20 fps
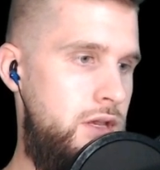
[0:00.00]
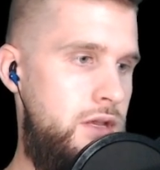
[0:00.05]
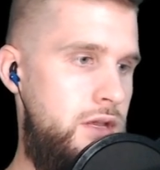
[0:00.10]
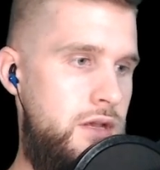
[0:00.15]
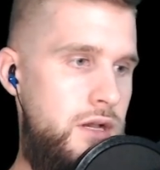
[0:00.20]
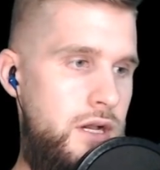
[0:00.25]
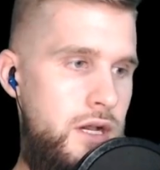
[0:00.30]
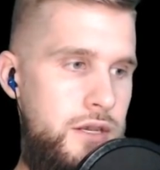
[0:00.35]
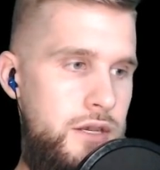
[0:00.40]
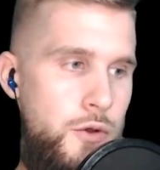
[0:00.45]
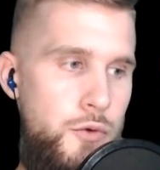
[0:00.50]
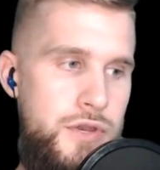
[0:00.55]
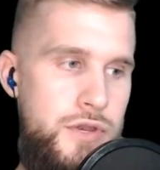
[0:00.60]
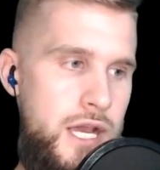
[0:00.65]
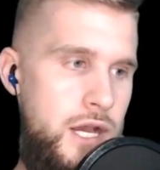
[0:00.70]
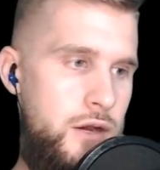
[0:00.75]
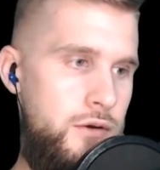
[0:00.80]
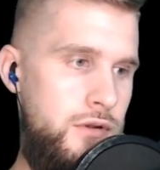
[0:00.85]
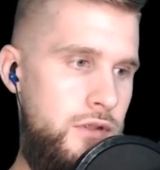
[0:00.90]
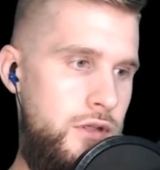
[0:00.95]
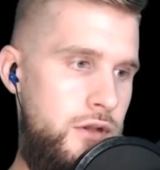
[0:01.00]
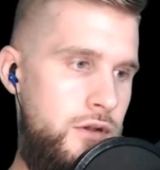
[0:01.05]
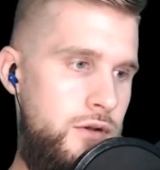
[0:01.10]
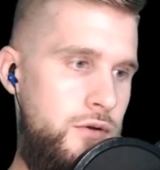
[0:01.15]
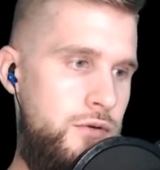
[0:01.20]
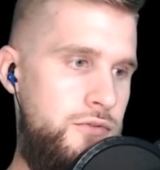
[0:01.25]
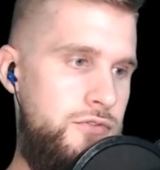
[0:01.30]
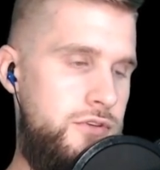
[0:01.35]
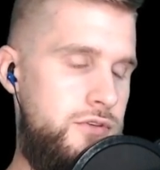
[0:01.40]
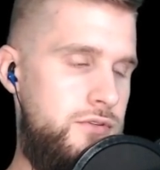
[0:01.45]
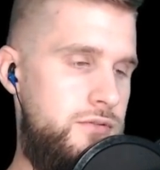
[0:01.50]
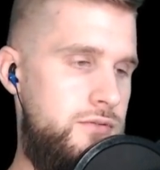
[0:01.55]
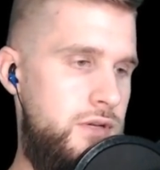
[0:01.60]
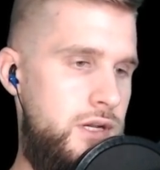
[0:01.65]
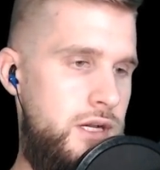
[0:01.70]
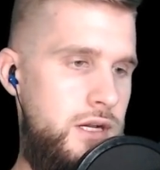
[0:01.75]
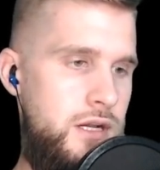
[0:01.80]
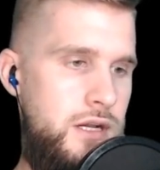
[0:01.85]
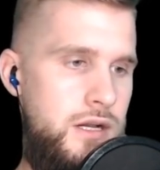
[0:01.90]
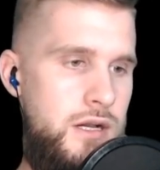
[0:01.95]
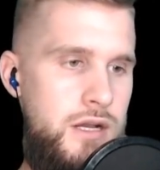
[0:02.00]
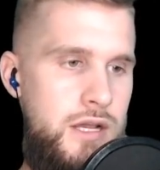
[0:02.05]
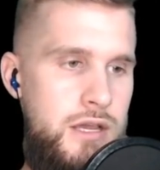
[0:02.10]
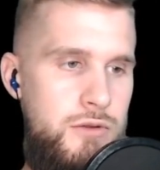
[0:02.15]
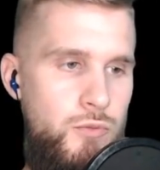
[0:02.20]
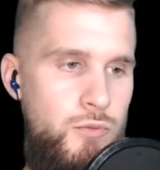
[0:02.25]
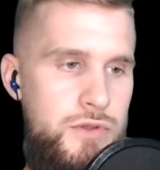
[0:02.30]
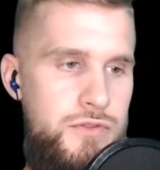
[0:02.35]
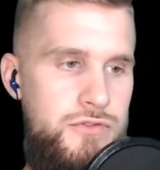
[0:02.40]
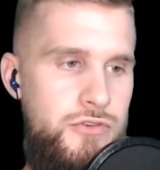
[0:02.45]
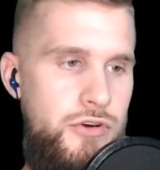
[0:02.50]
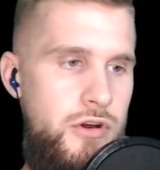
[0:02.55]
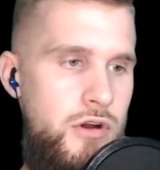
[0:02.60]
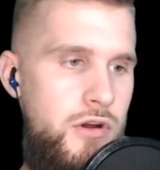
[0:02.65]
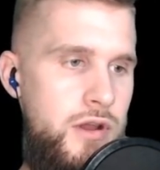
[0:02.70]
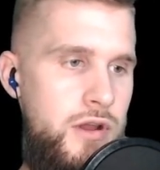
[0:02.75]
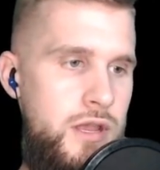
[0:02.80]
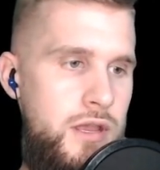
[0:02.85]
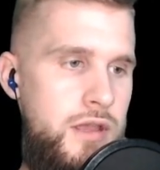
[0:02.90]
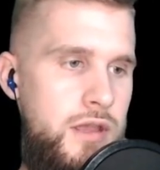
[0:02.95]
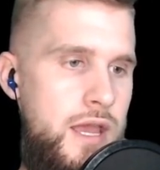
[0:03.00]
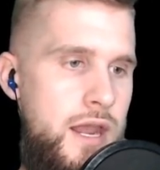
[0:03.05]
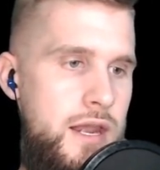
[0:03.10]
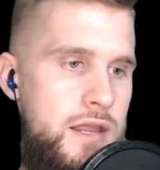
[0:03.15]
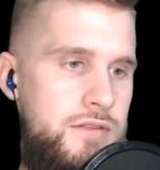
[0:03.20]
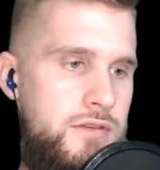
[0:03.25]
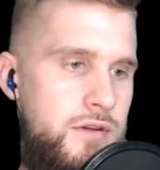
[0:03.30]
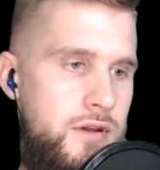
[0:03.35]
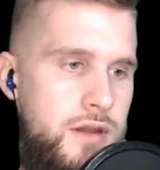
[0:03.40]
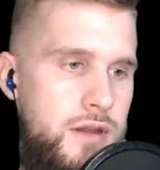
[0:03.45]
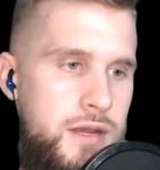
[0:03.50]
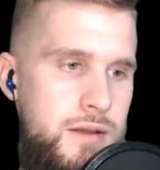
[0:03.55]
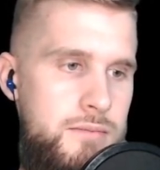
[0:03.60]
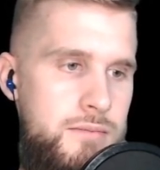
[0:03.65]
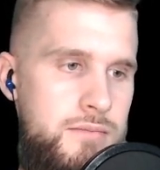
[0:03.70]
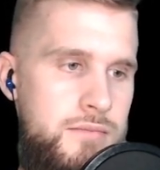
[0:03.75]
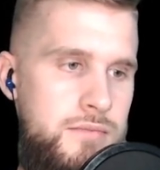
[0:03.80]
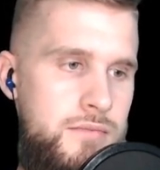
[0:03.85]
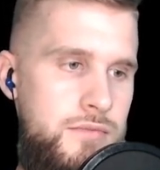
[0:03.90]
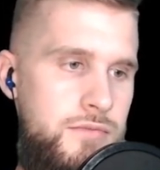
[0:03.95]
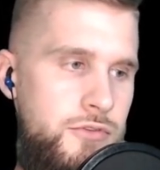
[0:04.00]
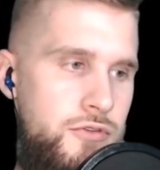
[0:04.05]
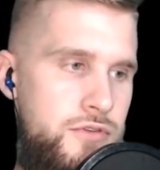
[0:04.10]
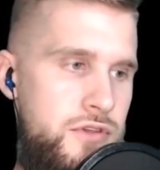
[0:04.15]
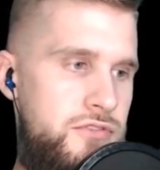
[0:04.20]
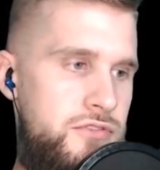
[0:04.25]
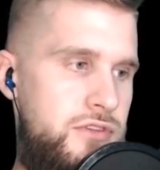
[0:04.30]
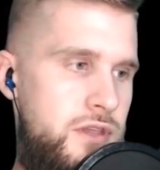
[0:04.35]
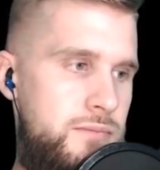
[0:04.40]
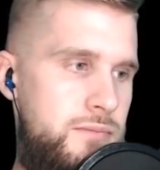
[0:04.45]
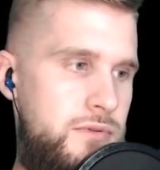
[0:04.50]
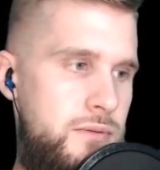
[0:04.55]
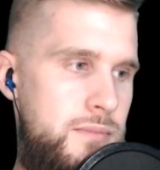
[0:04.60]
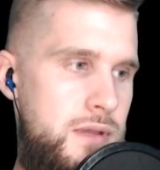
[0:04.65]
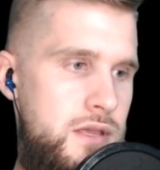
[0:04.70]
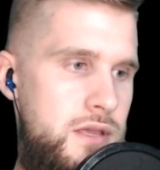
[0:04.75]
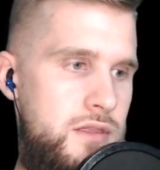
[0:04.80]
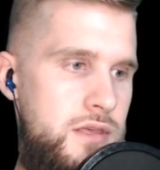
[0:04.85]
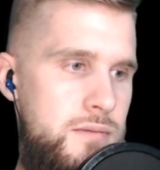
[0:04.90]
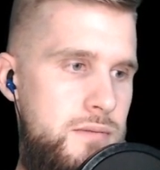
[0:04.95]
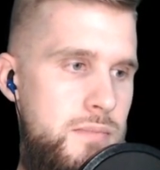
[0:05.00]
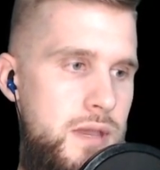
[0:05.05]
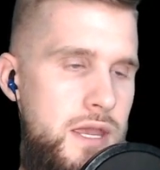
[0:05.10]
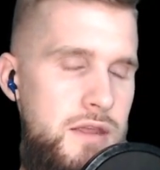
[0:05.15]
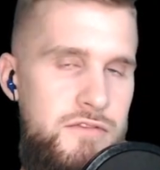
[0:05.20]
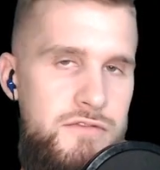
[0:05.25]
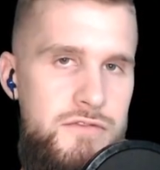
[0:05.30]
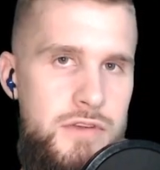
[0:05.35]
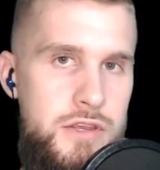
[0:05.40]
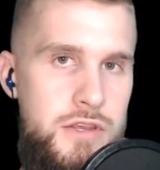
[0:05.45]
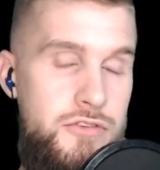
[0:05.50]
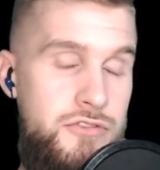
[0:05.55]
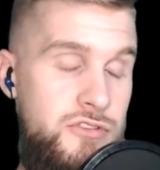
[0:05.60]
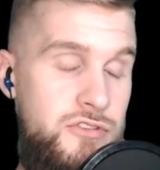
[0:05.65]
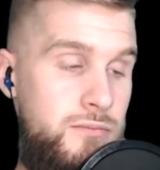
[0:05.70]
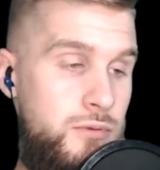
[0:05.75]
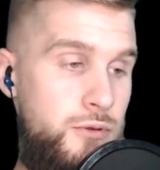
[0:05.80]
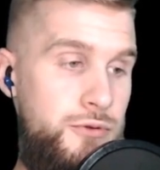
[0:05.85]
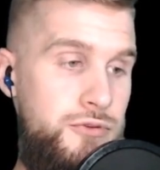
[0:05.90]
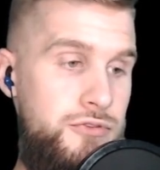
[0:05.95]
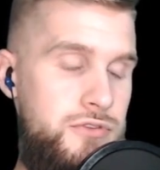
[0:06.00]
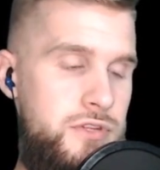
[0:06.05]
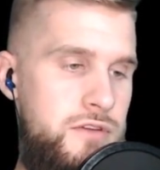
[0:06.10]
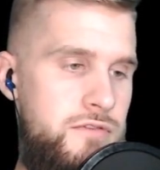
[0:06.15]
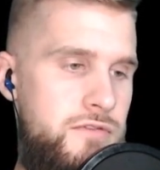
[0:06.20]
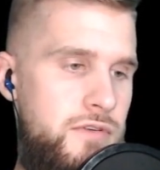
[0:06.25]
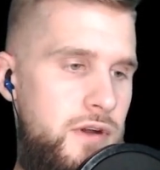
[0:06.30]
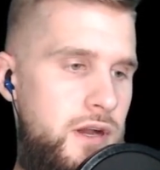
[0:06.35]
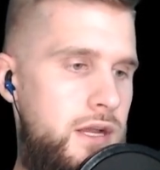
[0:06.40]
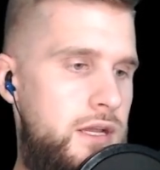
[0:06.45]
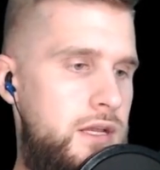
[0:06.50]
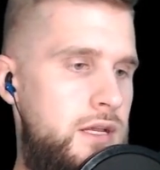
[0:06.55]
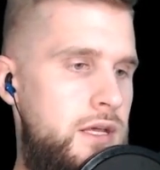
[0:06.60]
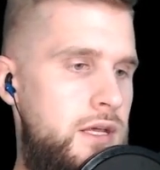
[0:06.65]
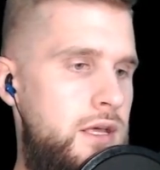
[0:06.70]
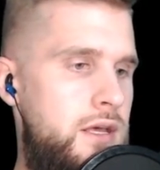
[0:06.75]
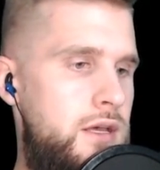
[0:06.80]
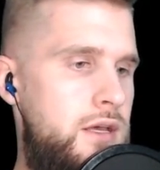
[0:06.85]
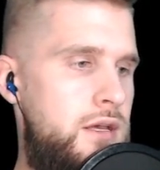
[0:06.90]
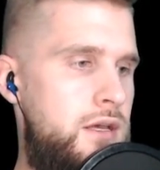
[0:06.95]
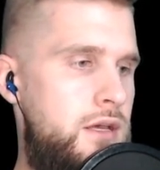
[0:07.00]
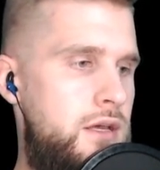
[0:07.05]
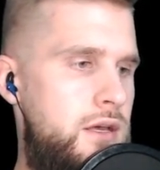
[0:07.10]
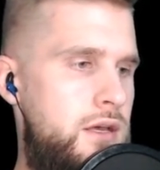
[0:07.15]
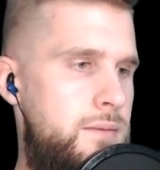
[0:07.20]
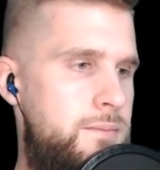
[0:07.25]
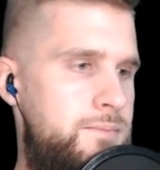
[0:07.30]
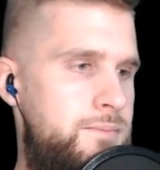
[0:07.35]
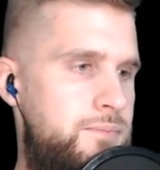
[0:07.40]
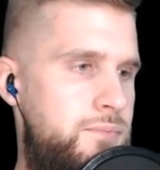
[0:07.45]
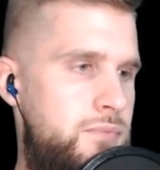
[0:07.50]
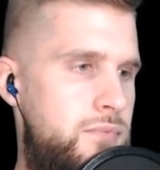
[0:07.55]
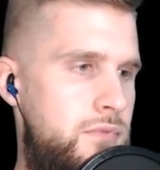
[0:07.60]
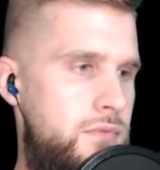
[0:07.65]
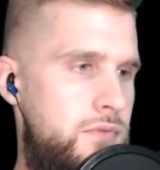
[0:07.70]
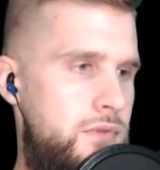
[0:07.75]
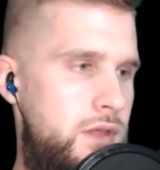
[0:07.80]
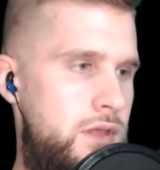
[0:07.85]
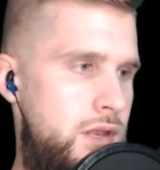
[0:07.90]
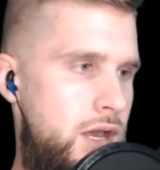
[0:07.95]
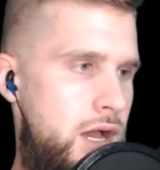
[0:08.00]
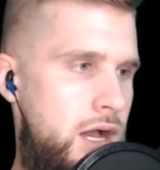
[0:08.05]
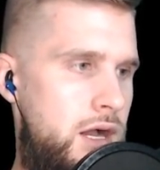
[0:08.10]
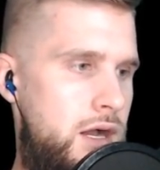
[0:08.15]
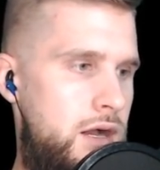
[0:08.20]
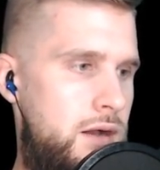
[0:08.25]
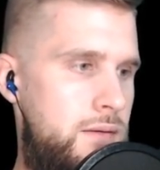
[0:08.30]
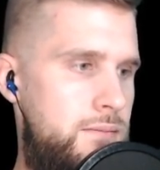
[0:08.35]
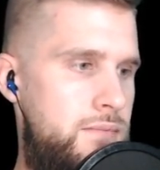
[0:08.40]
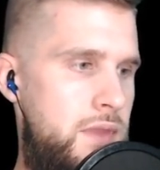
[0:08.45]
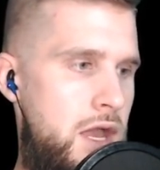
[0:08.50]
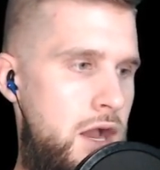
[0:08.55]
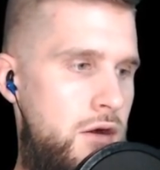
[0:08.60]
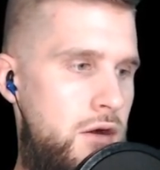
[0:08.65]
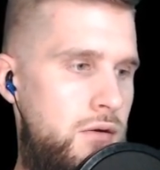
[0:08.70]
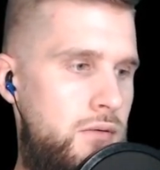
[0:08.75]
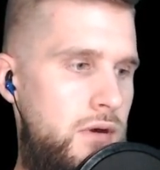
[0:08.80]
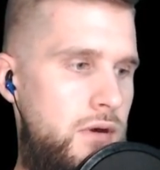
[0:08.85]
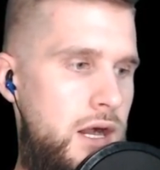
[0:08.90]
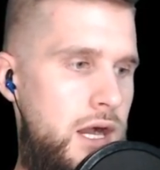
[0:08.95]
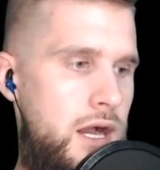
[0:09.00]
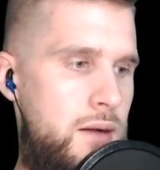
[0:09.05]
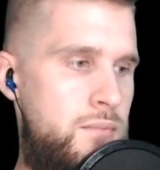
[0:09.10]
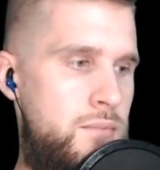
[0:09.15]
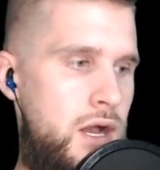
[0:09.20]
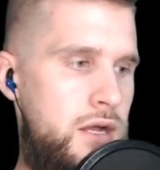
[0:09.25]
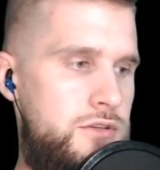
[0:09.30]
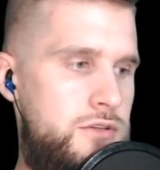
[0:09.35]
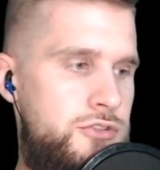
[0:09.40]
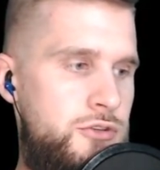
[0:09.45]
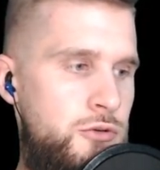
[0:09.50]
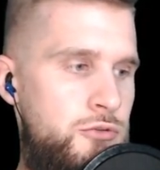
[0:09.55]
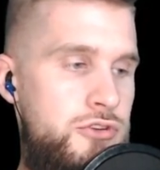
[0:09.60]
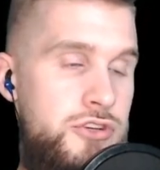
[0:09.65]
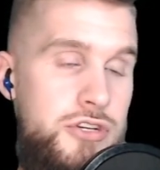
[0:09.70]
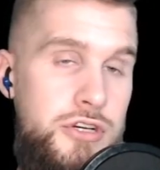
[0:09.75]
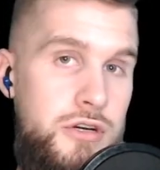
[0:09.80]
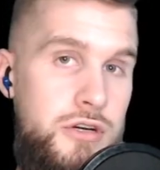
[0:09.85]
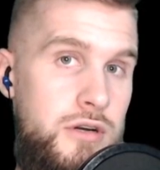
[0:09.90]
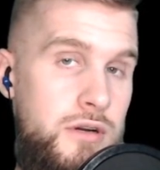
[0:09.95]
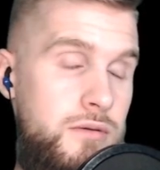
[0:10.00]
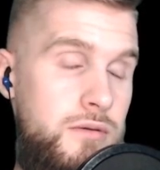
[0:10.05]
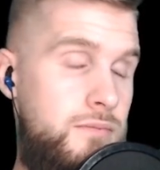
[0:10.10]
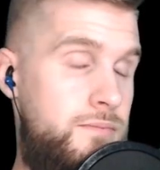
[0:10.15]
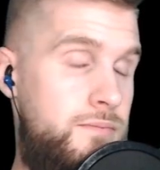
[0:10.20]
no downloads, and withdrawing anytime. So these seem to be the main features of Plutus DeFi. And now I'm not so sure